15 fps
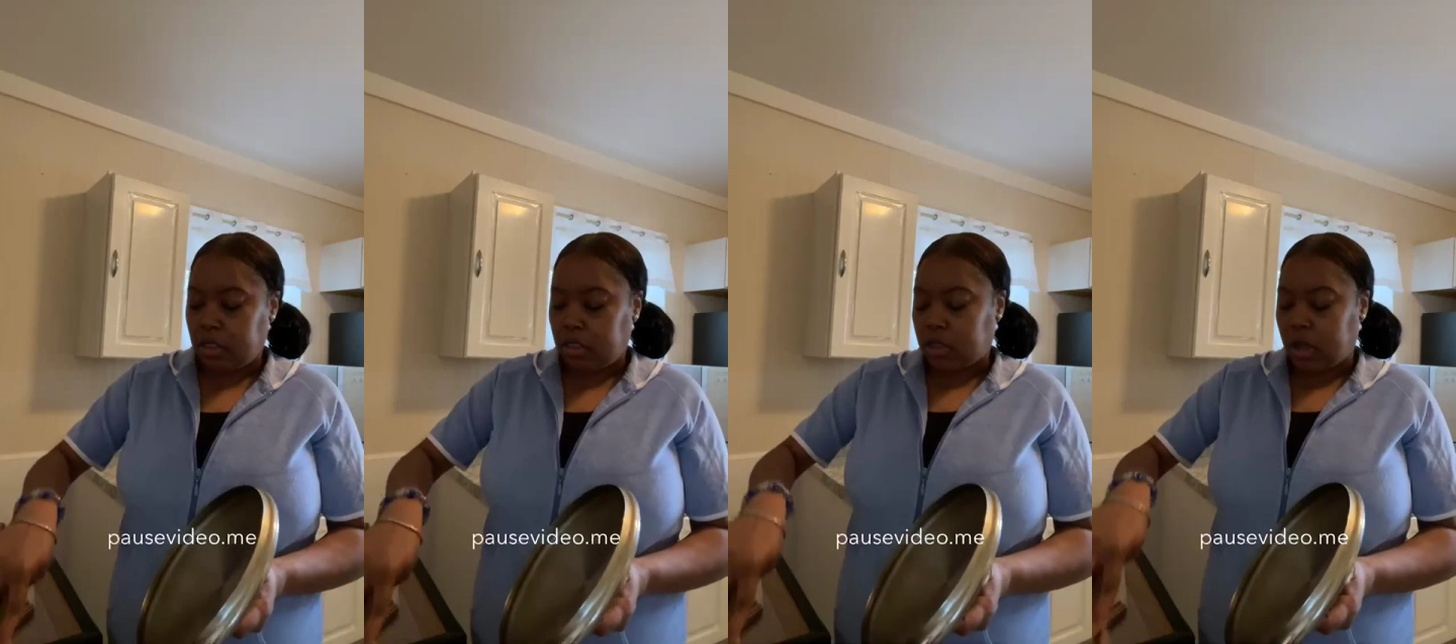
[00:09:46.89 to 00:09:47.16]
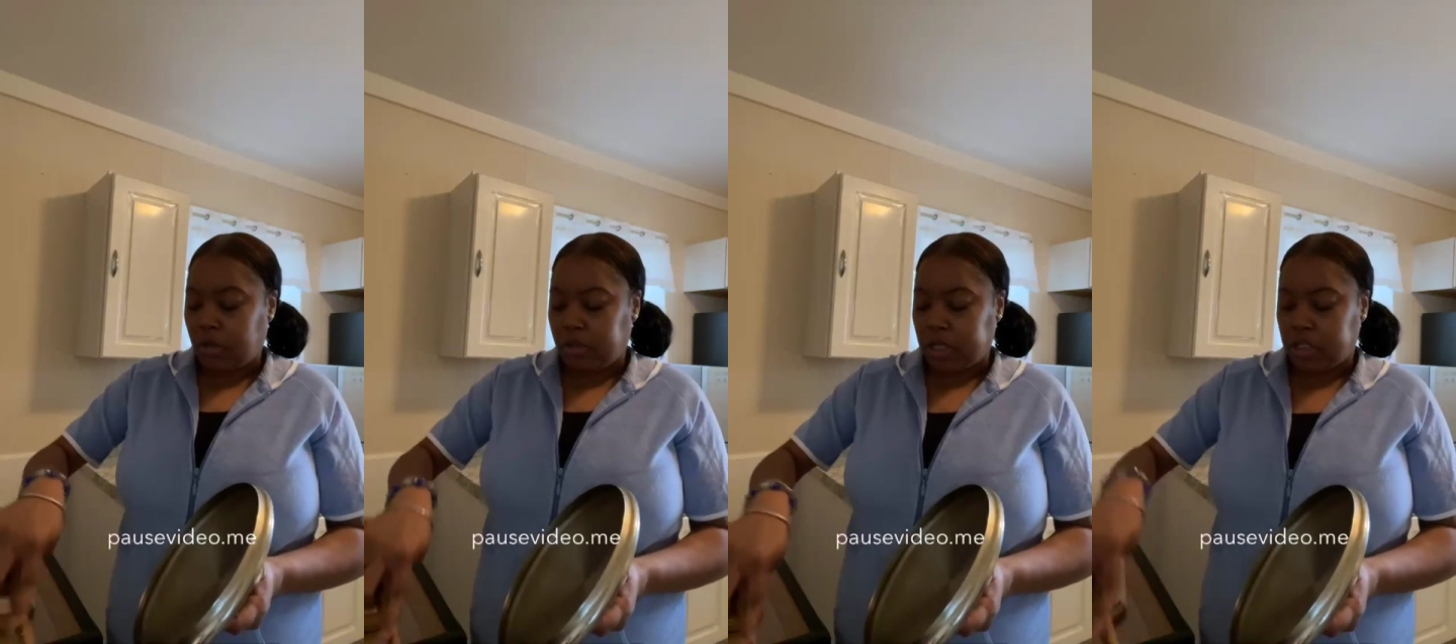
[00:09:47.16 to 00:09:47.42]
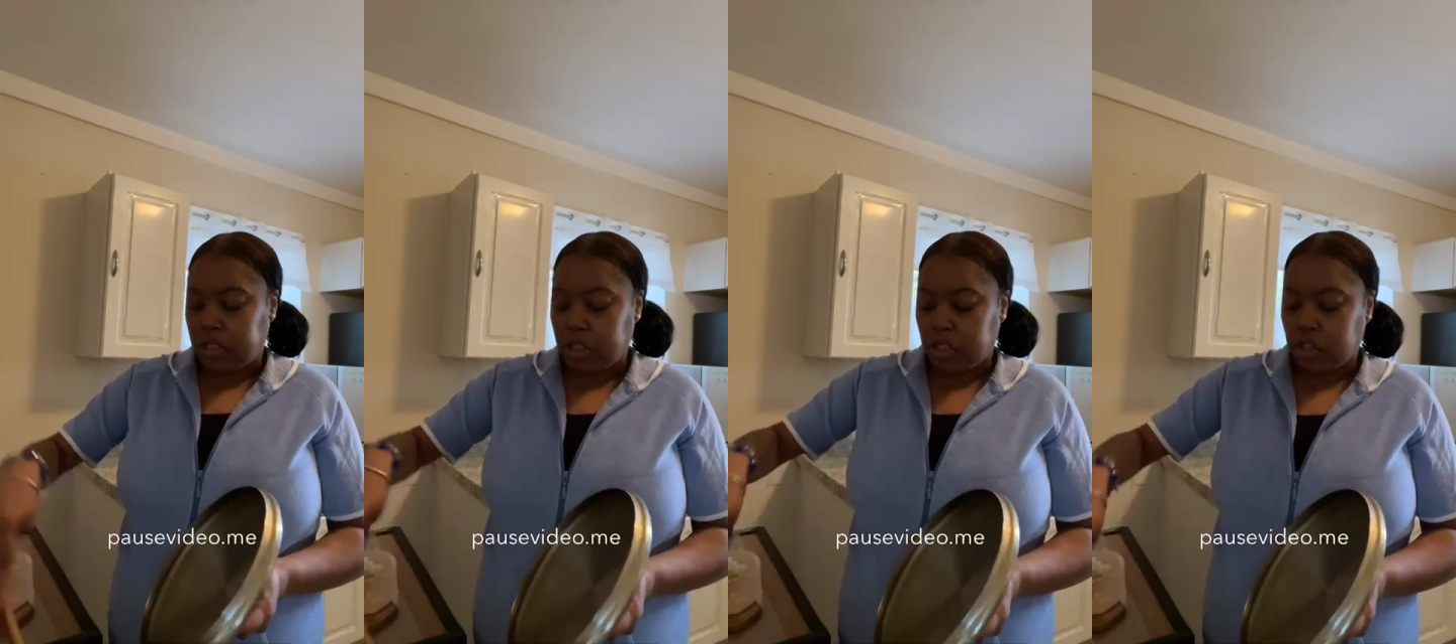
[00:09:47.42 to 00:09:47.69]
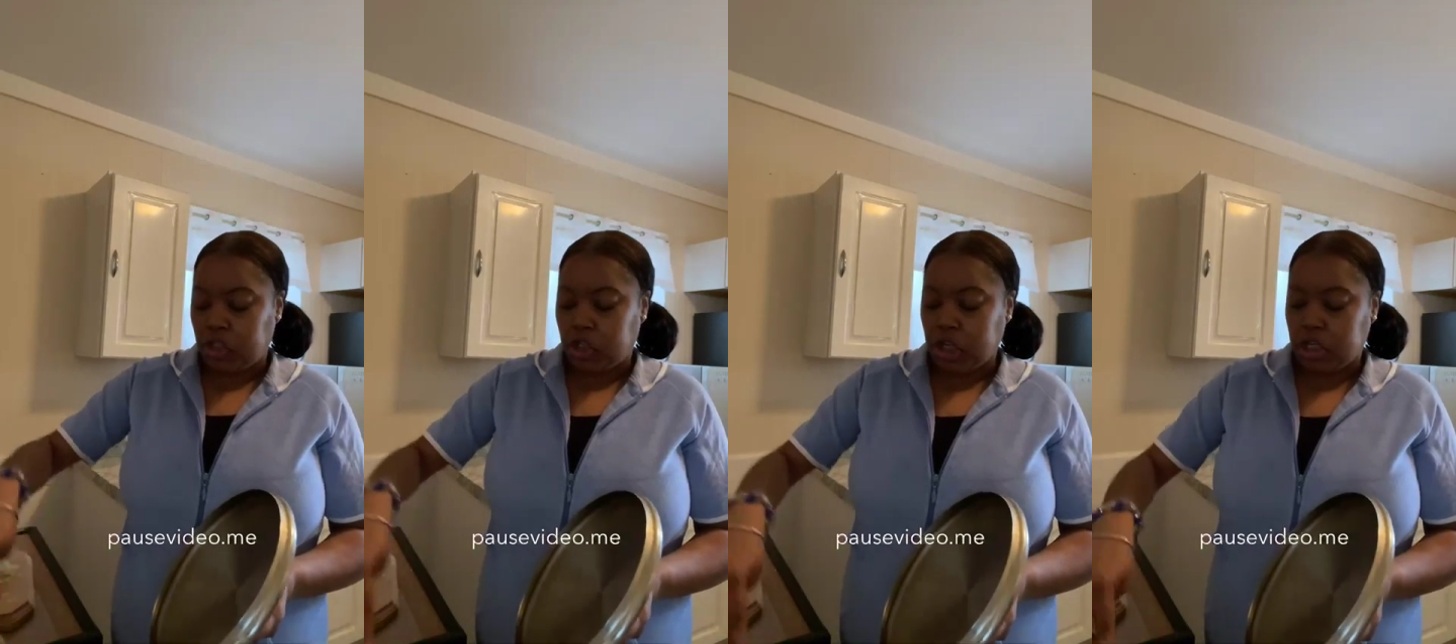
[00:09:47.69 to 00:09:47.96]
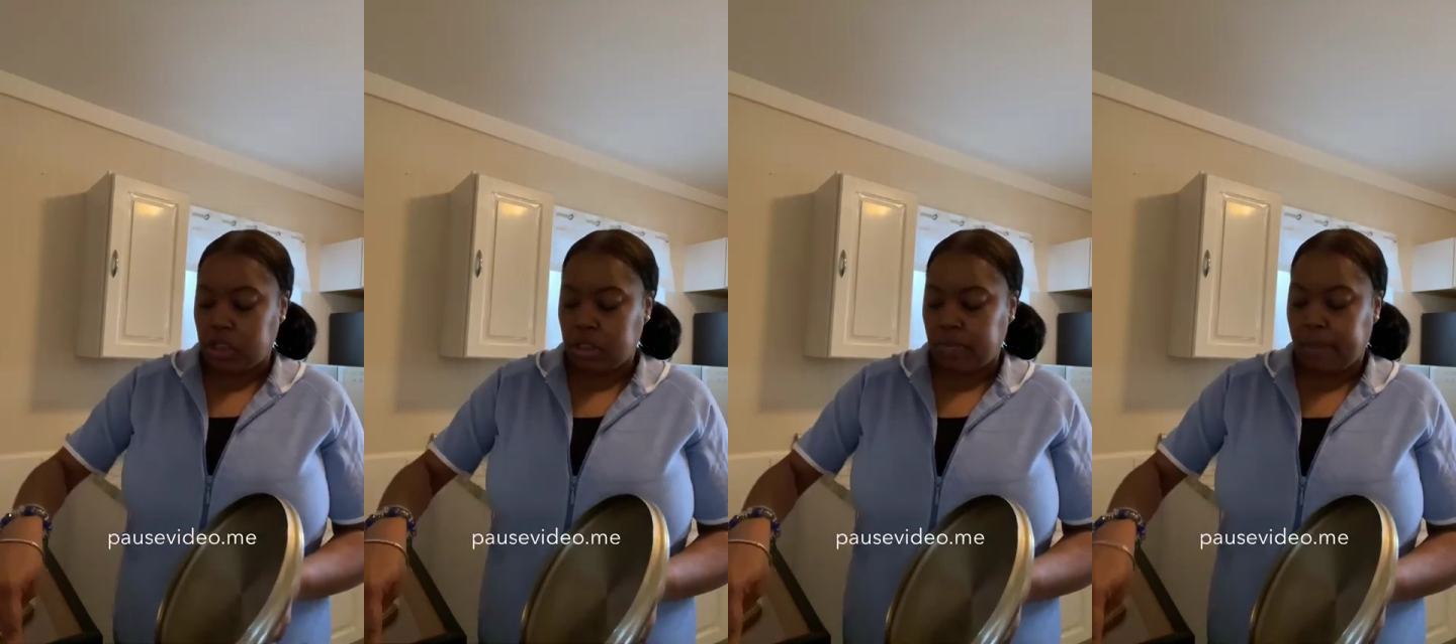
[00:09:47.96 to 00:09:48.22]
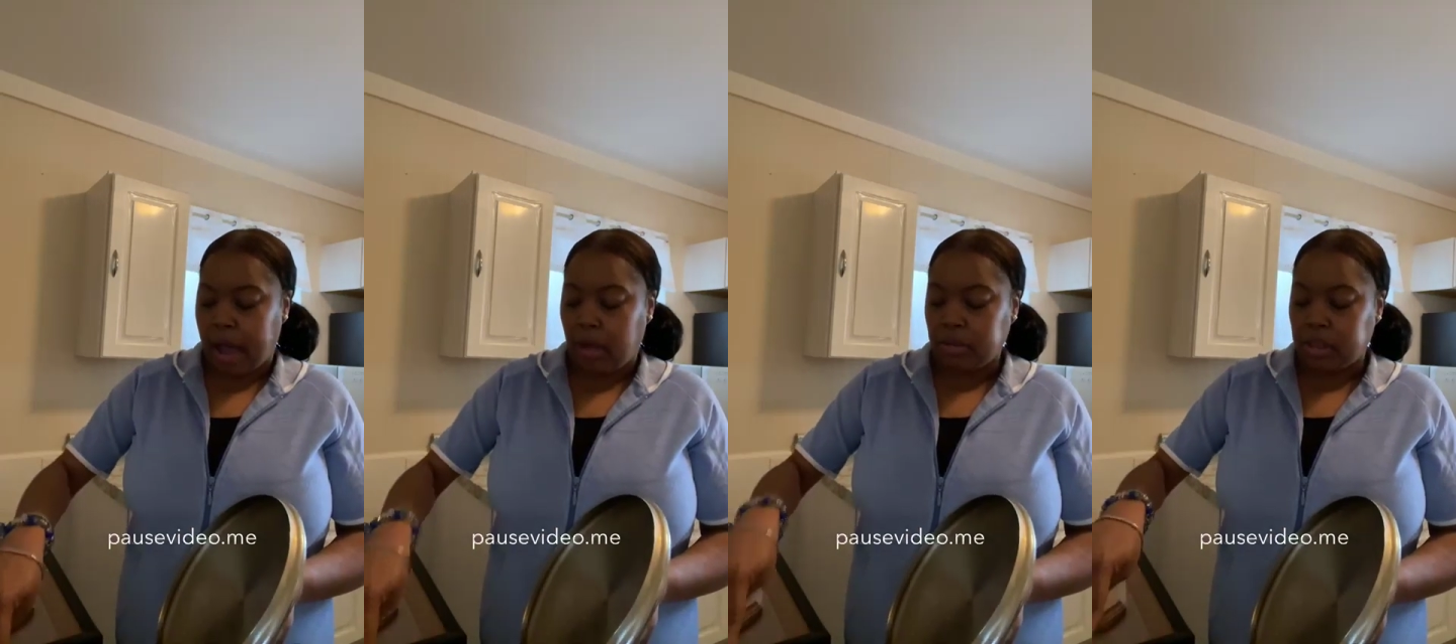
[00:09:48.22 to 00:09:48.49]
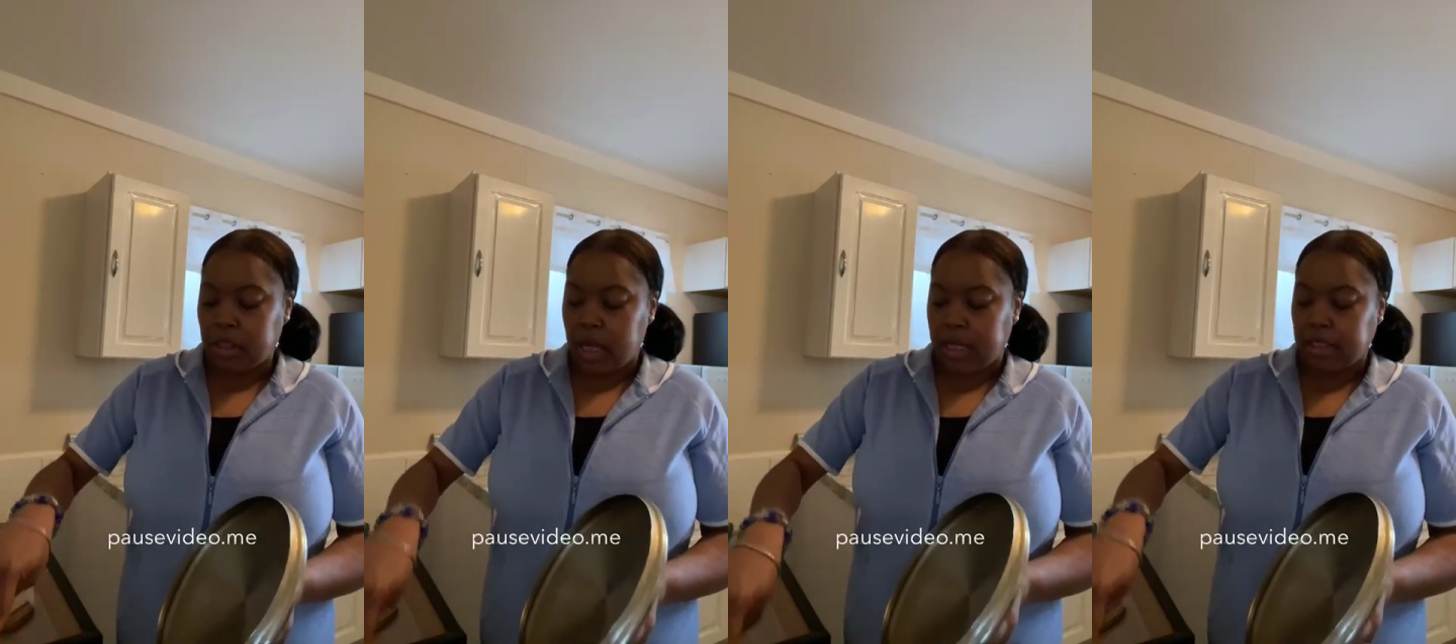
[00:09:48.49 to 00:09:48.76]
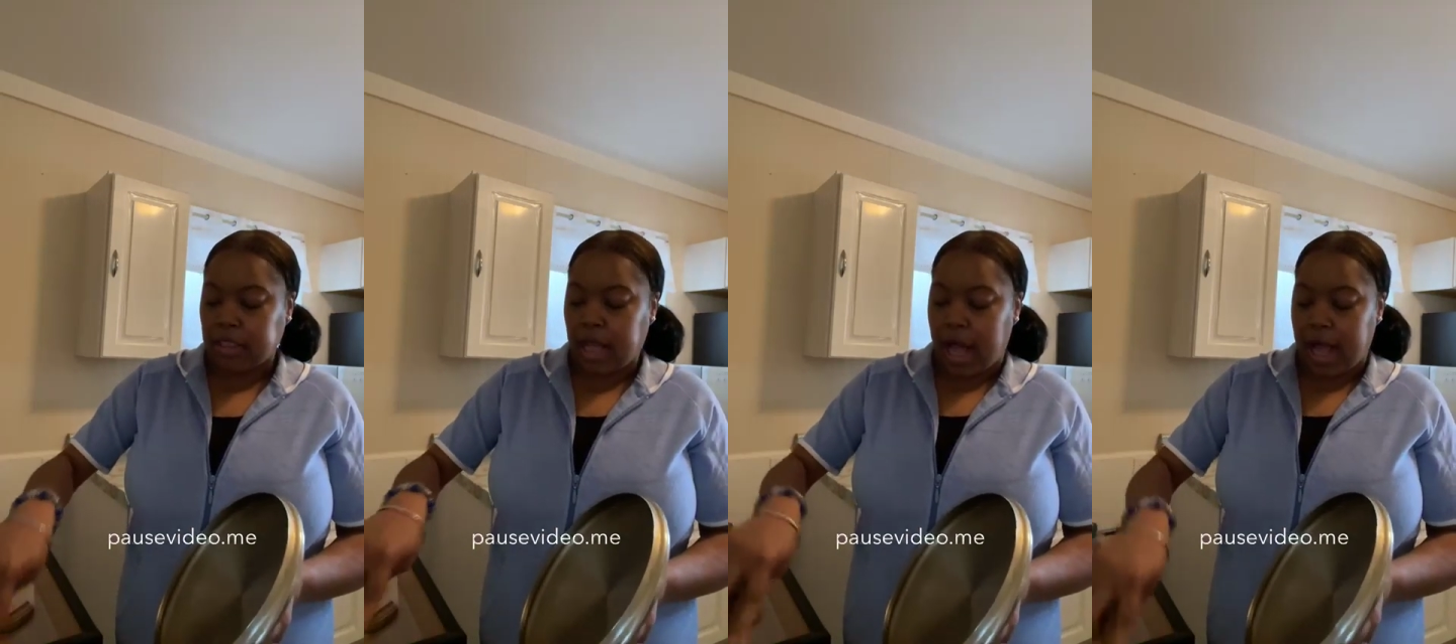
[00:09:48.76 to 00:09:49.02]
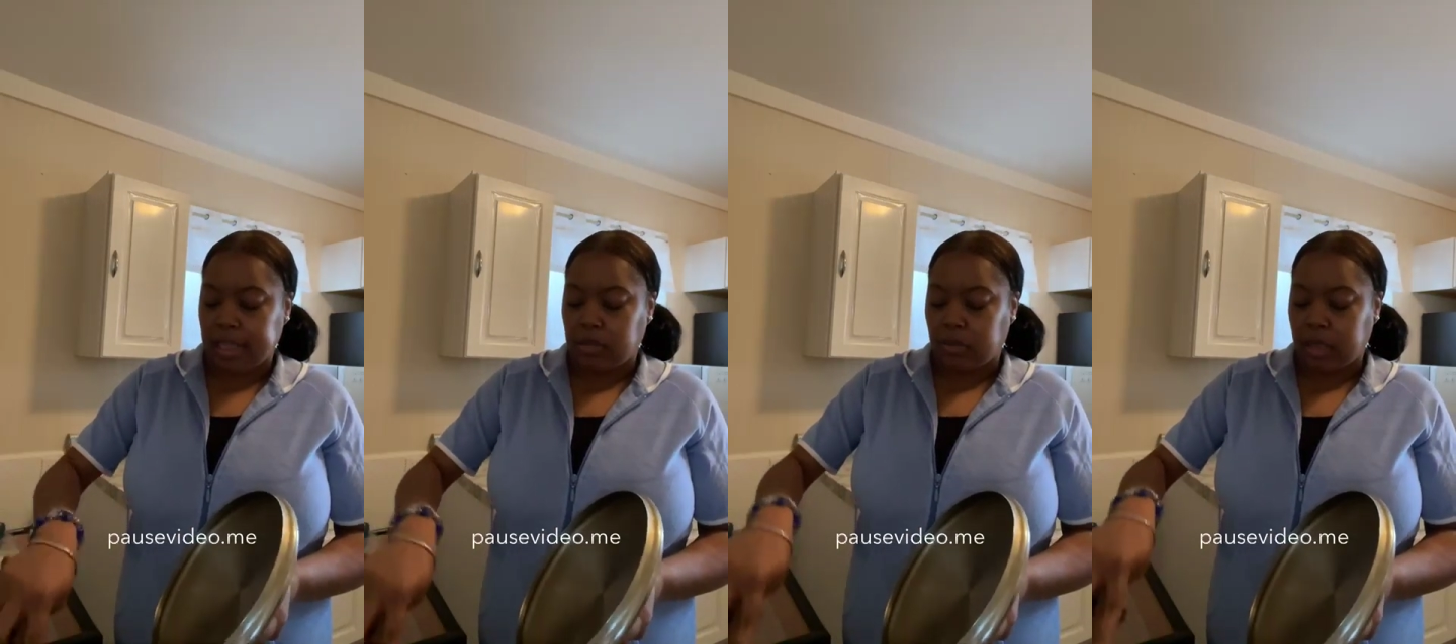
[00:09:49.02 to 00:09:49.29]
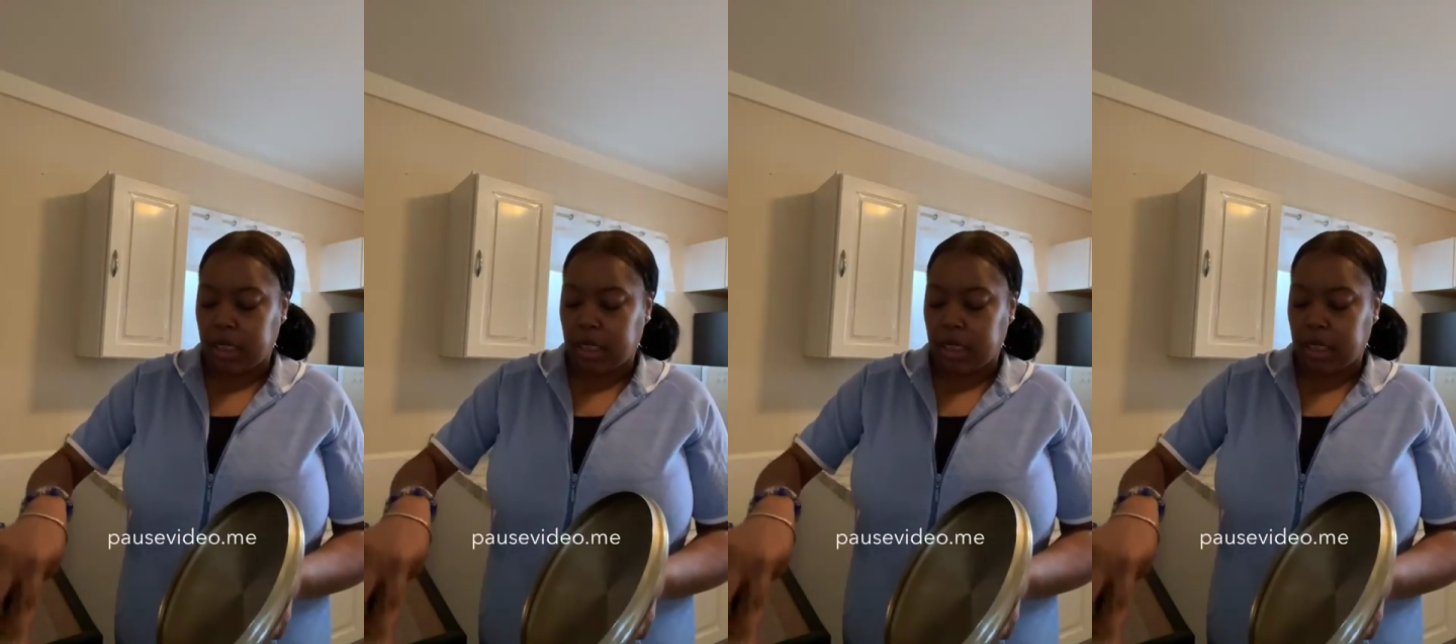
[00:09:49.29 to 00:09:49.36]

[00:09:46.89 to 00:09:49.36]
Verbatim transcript: So this is just about done, guys.